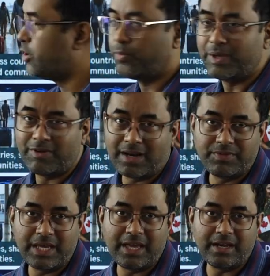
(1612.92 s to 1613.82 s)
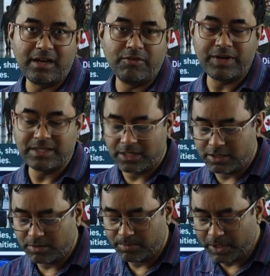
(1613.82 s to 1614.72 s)
to be one of the area of research,
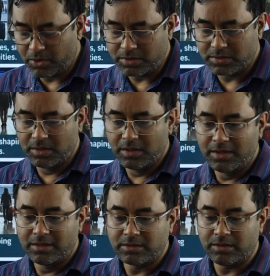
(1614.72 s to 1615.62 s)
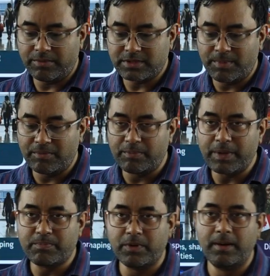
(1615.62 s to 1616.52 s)
because some of the
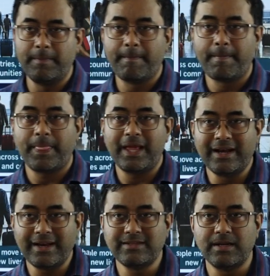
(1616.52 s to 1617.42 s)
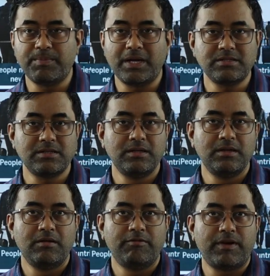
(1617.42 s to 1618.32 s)
people in recent past
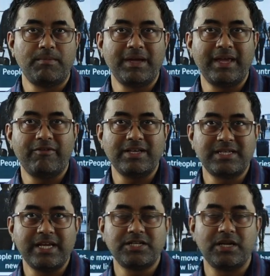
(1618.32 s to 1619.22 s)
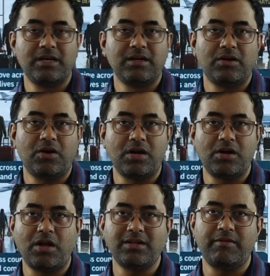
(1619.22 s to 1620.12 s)
from West Asia or
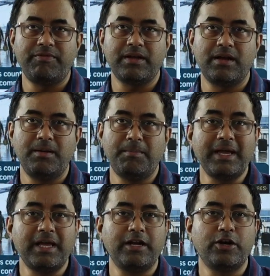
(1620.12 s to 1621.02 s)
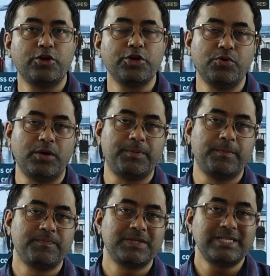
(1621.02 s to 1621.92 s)
North Africa migrated to Europe,
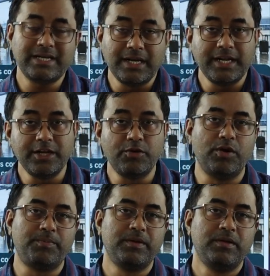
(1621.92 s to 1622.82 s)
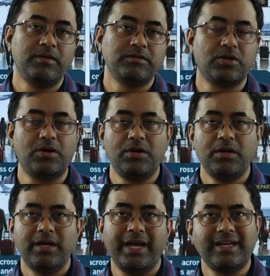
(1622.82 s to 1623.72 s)
settled in Europe. So
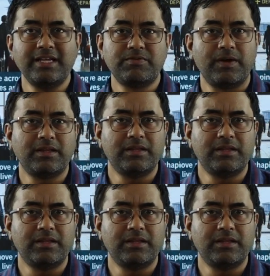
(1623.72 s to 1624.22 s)
at least for